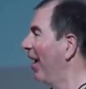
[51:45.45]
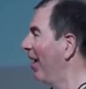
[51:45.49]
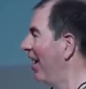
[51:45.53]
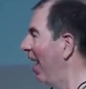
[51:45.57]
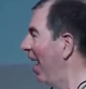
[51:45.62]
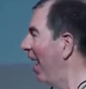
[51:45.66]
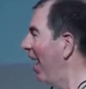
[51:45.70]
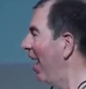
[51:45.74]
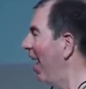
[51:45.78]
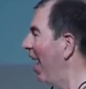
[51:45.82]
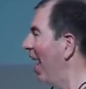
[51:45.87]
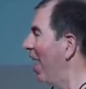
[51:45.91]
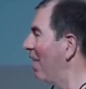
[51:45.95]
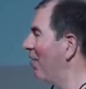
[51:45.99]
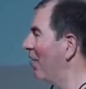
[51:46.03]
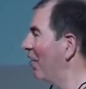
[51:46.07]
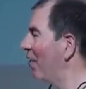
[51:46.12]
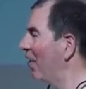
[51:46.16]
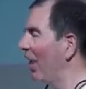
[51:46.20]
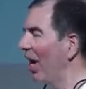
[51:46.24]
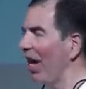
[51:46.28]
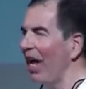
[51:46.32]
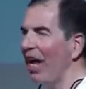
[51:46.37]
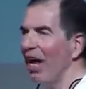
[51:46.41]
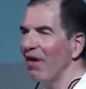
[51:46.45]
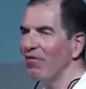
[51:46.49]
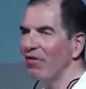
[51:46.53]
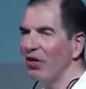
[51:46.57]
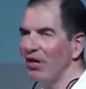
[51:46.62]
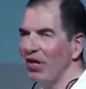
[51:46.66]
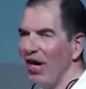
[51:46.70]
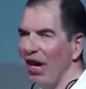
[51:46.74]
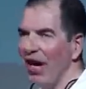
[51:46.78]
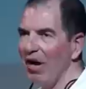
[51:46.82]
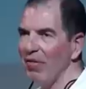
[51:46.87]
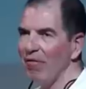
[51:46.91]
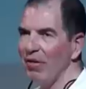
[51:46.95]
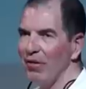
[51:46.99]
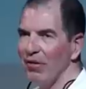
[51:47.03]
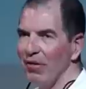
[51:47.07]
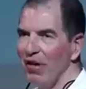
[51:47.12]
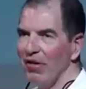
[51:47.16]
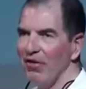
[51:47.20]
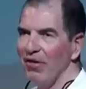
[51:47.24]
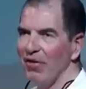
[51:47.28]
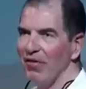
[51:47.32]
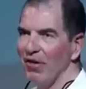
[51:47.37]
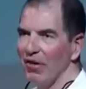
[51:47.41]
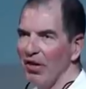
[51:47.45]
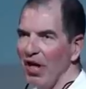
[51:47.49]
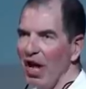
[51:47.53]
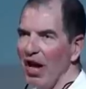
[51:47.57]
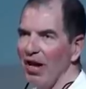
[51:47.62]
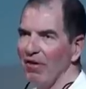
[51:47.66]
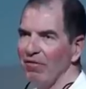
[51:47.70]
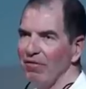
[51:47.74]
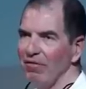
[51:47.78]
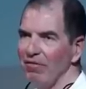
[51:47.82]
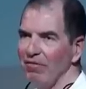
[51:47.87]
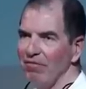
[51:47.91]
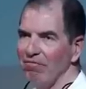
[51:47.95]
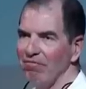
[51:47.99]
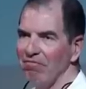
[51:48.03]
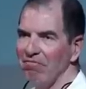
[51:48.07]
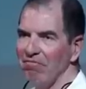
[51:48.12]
day after day after day for the rest of your life